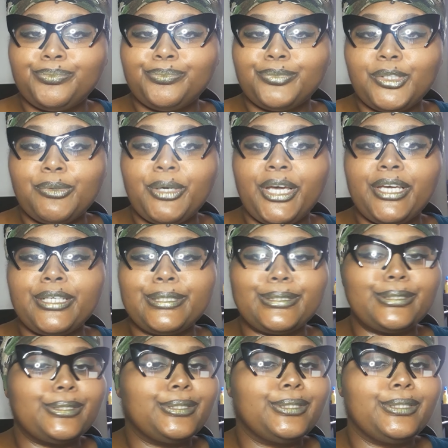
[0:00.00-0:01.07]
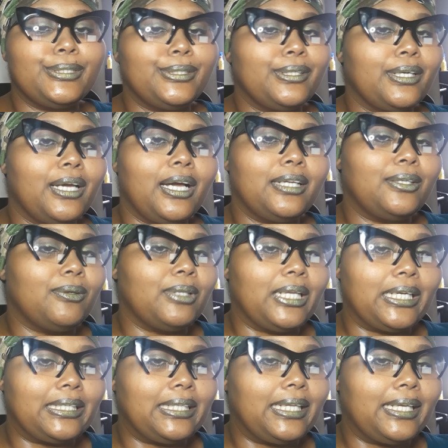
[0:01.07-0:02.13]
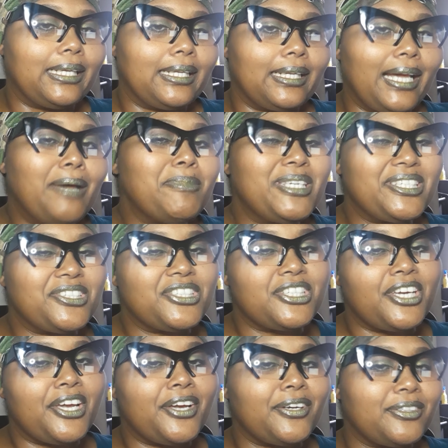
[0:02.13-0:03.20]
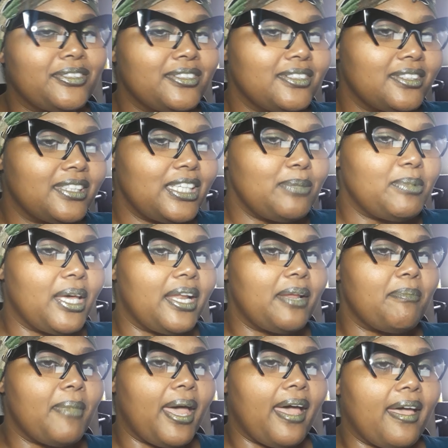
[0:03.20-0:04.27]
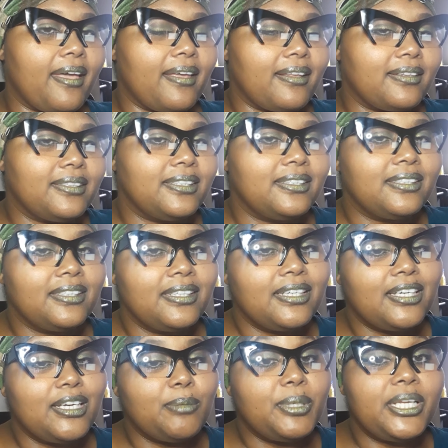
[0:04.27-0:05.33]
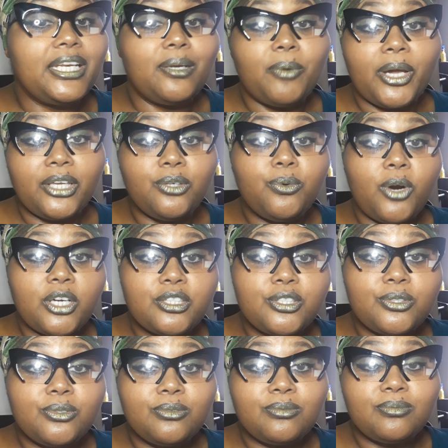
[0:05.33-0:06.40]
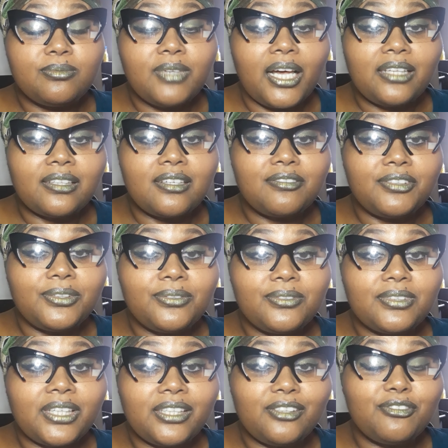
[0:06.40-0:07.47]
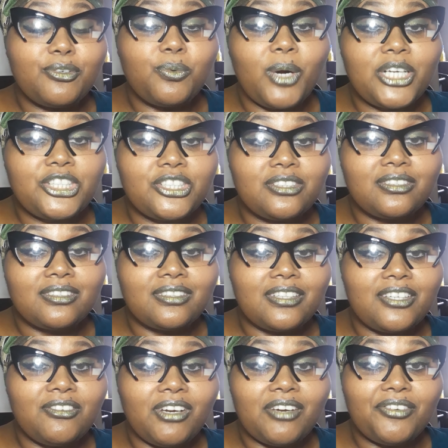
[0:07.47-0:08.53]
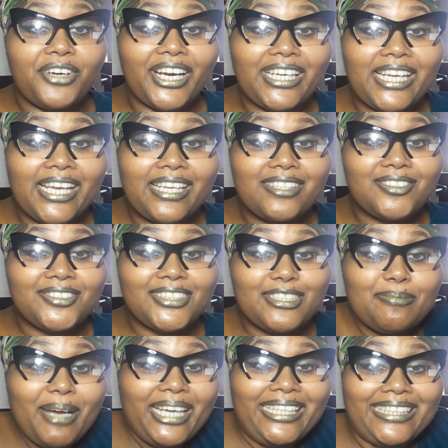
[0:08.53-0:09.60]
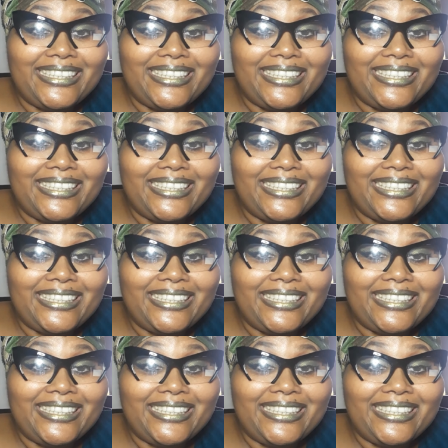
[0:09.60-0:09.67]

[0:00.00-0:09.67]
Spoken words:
Okay? Because God don't like that. I'm his child. Keep that in mind. But anyway, you are too. I love you. Thank you for watching. And you have a great day. Bye.